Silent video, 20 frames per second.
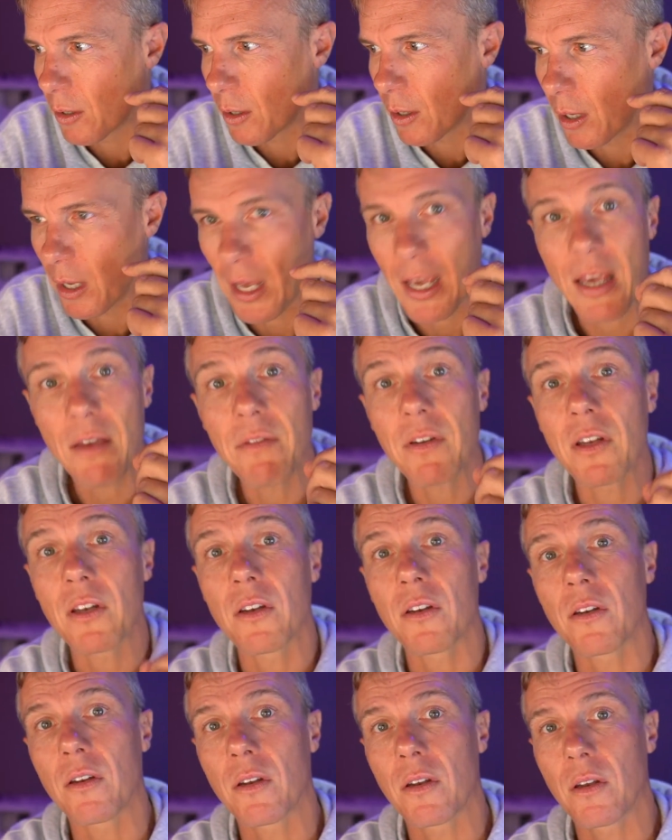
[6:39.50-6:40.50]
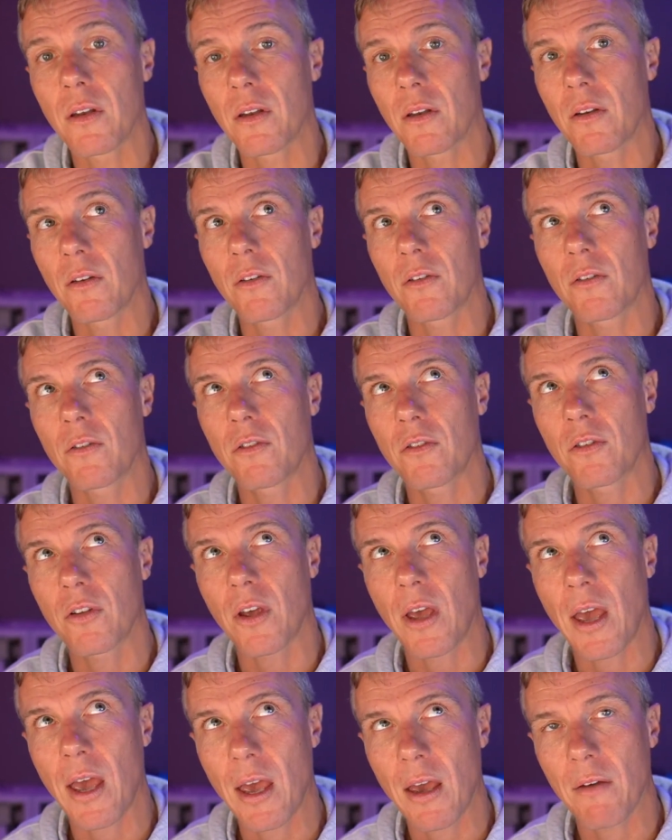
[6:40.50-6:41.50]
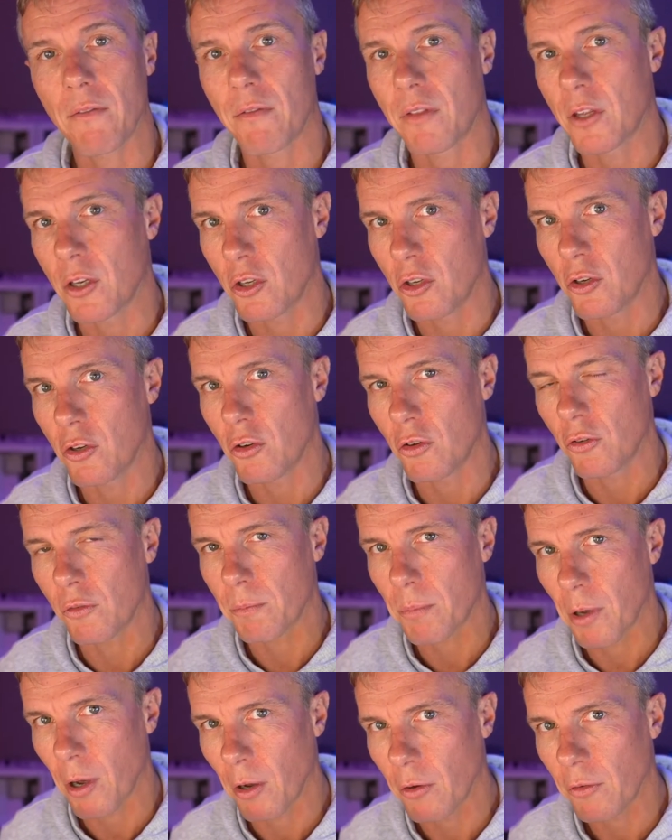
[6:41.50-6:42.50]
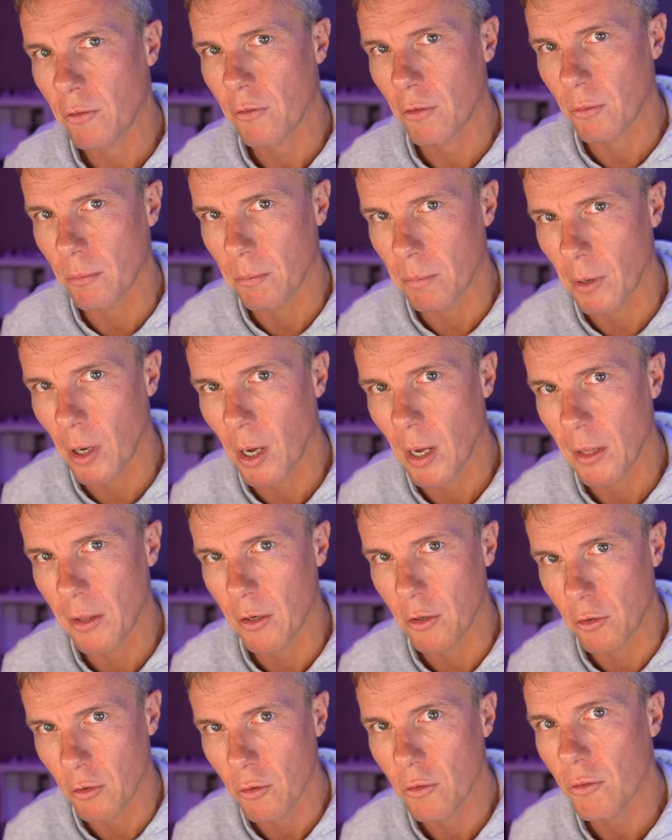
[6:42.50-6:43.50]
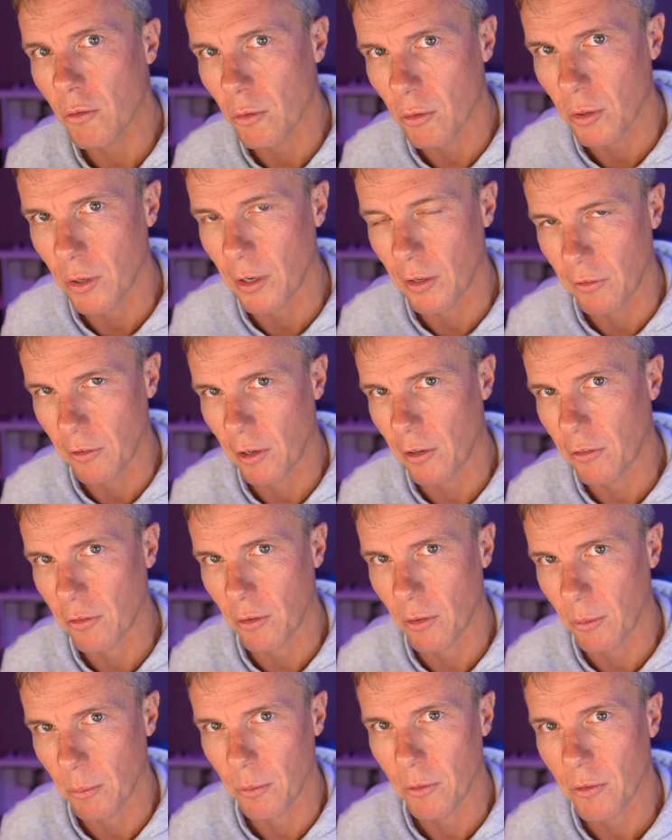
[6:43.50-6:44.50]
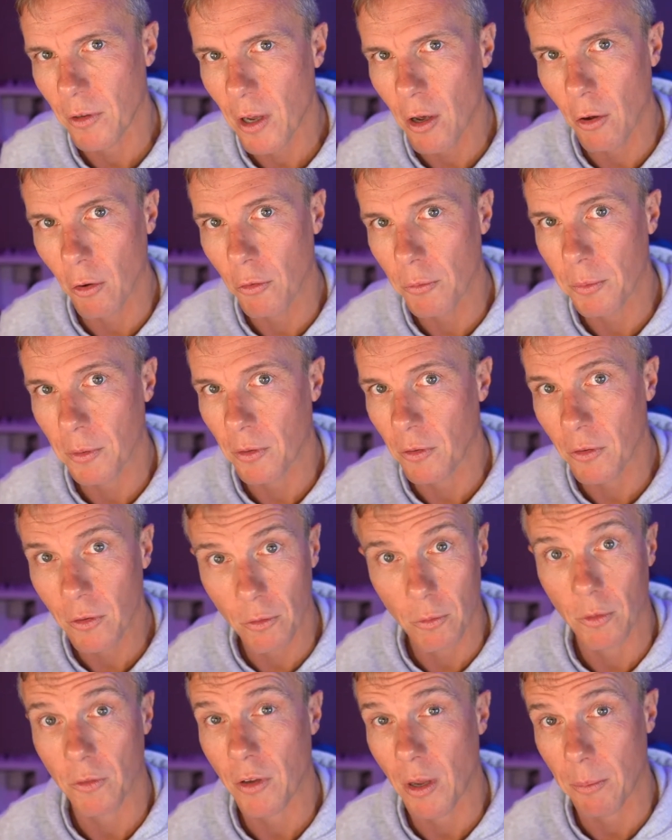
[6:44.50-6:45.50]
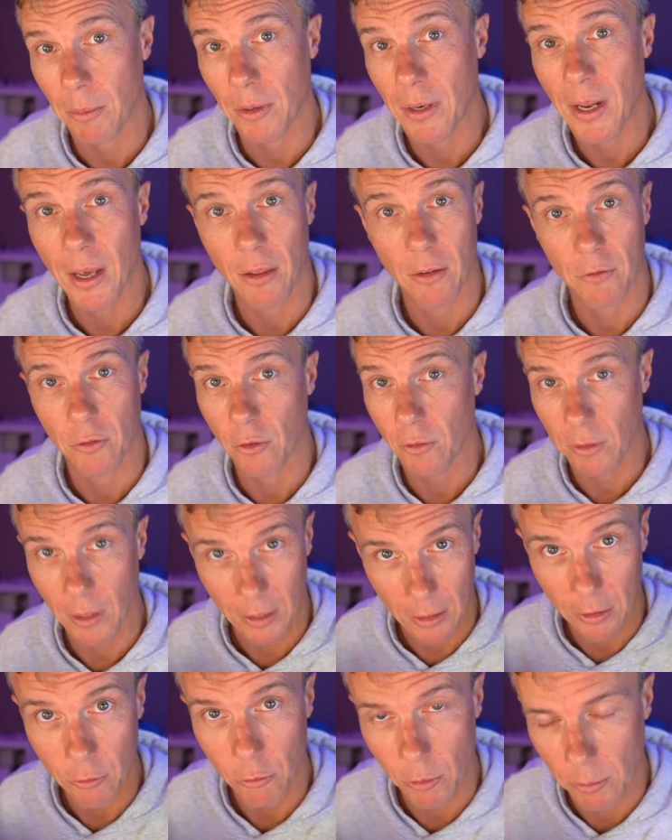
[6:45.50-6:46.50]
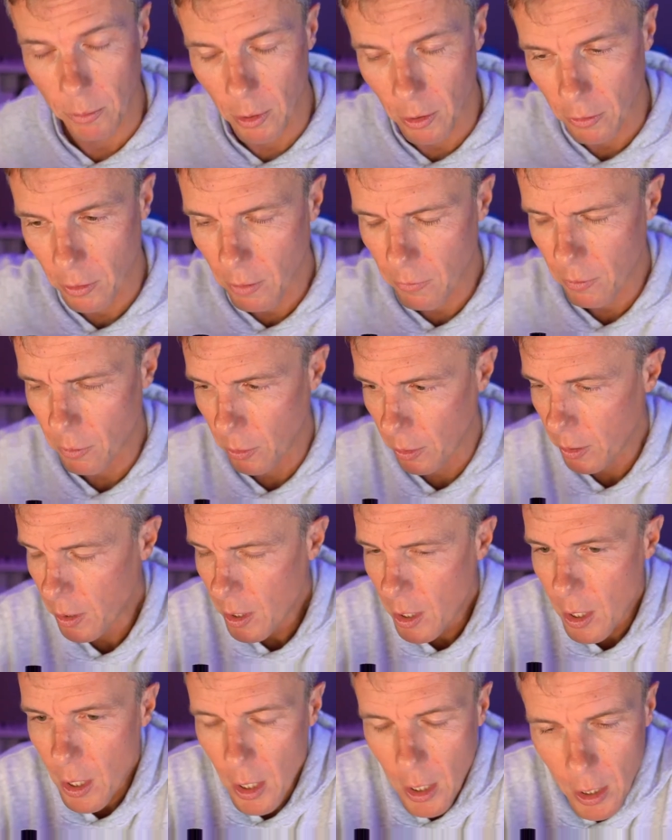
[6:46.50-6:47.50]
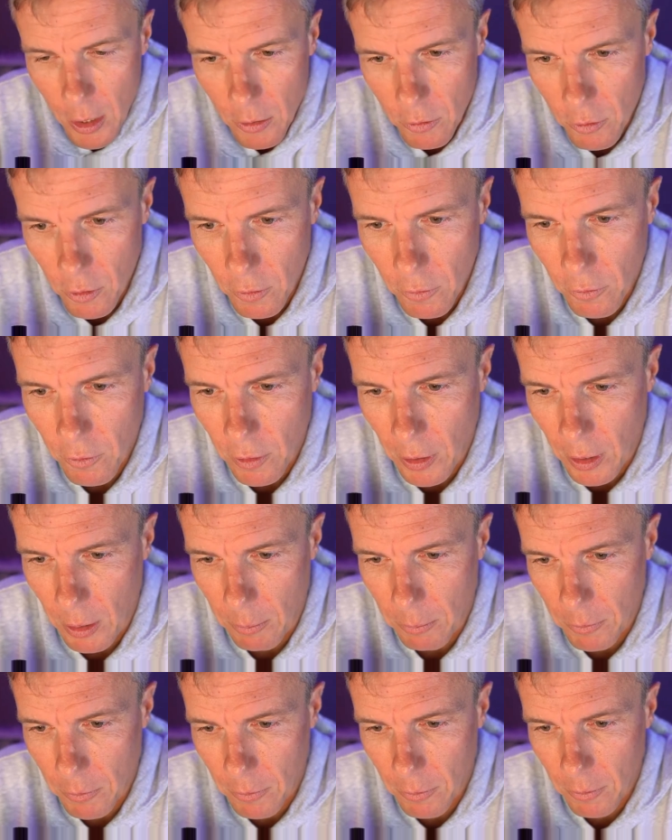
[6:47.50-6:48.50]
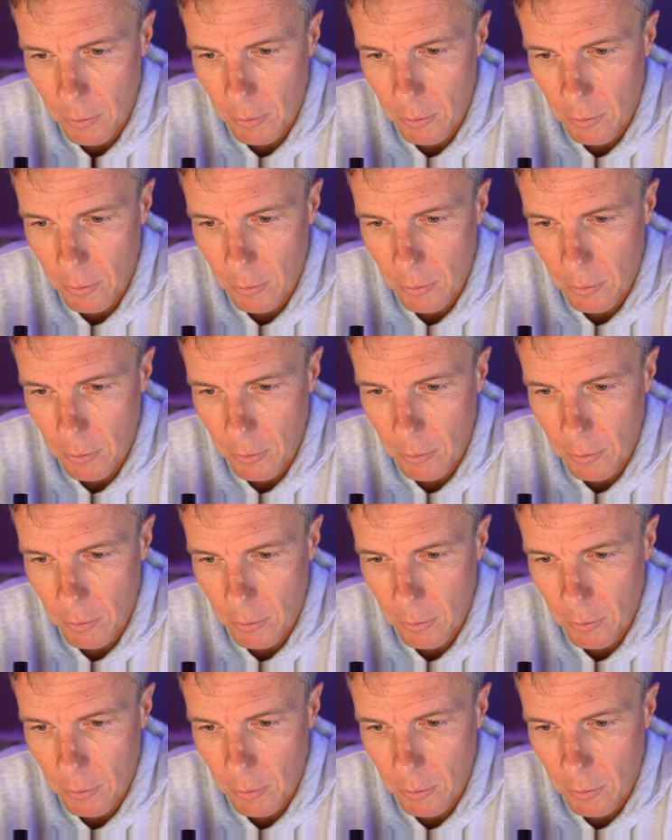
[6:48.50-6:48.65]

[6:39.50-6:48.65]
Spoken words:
even to have the news posted by the news organization themselves, because this is what's happened now, they've just like literally blocked everyone, just seems